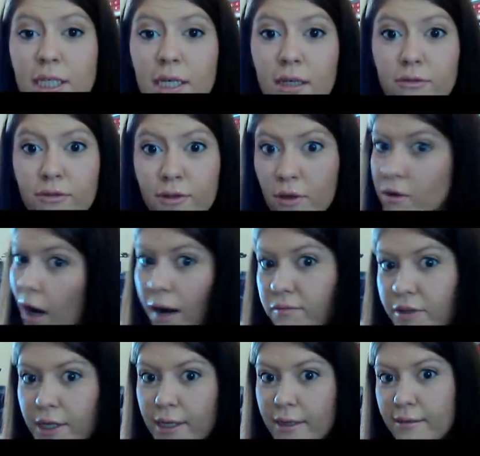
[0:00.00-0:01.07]
to feel
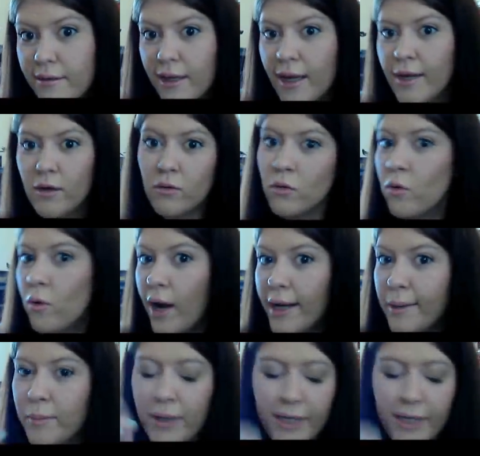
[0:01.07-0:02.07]
confident and like, ooh, I can